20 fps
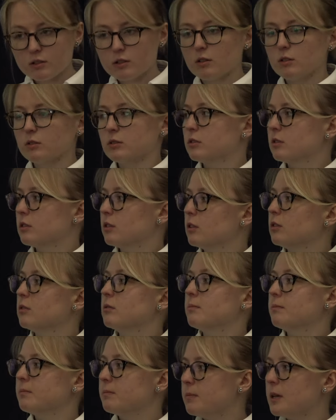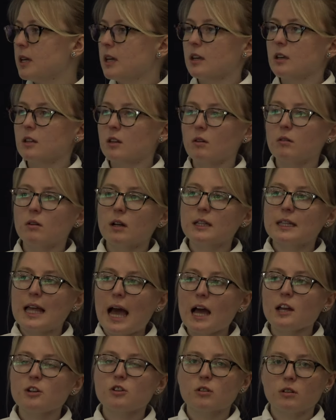schools could be, you know,
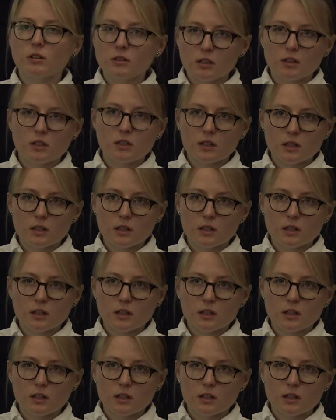attached to these